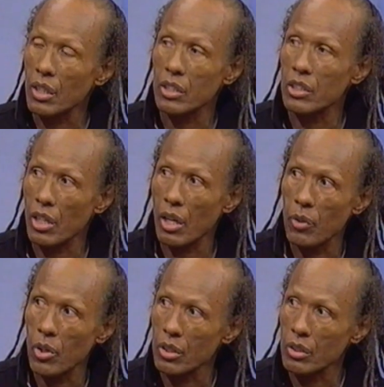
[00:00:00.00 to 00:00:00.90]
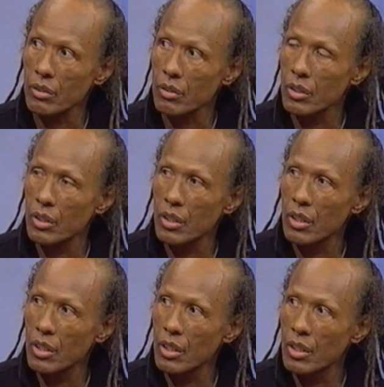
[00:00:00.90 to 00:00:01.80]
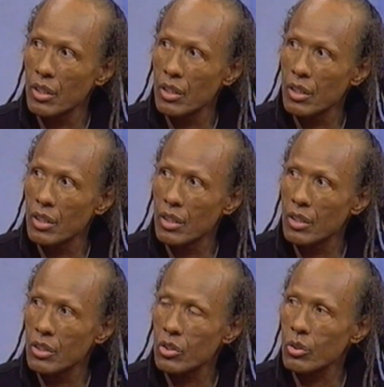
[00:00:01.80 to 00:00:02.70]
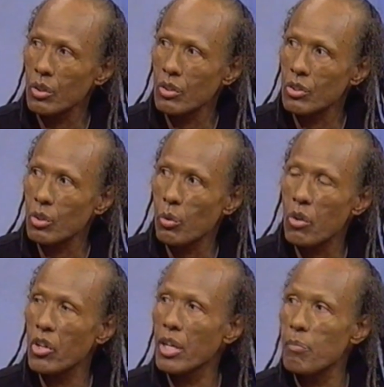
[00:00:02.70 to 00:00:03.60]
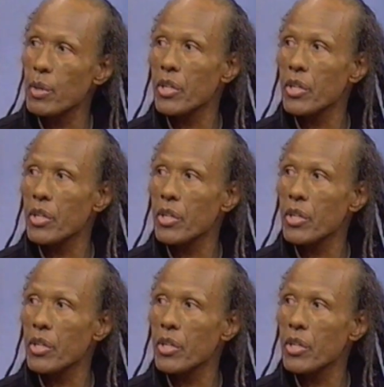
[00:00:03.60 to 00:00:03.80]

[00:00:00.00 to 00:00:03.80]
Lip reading: get the job done. So you can treat me, so you can treat